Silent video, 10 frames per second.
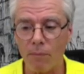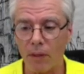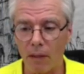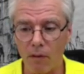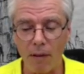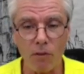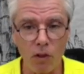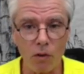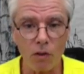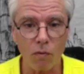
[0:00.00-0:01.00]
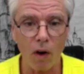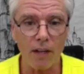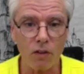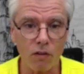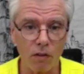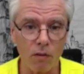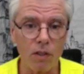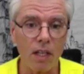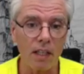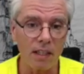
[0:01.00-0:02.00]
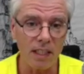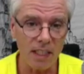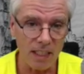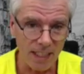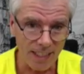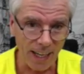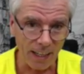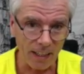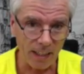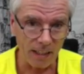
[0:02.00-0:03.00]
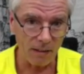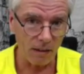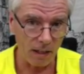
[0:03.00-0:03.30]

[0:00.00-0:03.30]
if you haven't used the right screws, this is exactly,